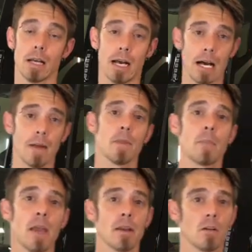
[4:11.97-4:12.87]
on the
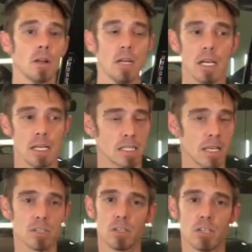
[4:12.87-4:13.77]
panel.
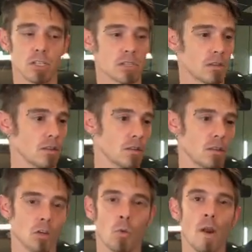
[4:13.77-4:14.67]
Essentially just
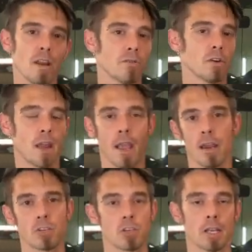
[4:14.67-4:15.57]
the weight of your
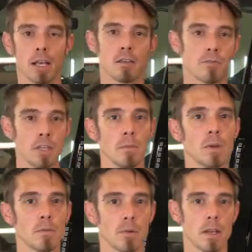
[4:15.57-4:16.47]
hand should kind of keep
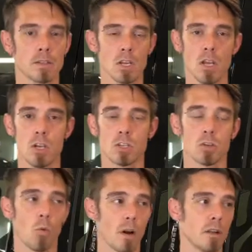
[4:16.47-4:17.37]
it in place.
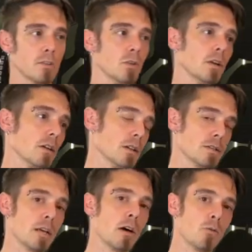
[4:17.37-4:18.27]
So what I'll do here
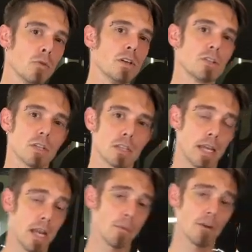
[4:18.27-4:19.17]
is I'll readjust the
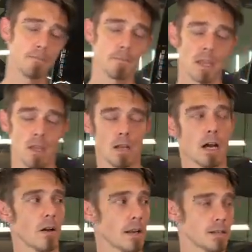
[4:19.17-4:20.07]
camera,
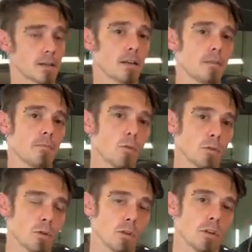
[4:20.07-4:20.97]
I'll get it set up, we'll
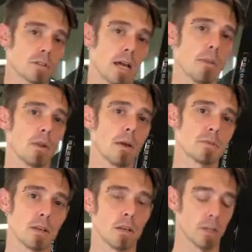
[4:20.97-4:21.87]
do a little time lapse
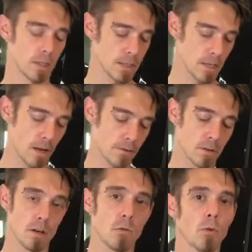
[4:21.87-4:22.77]
and look at these after, and we'll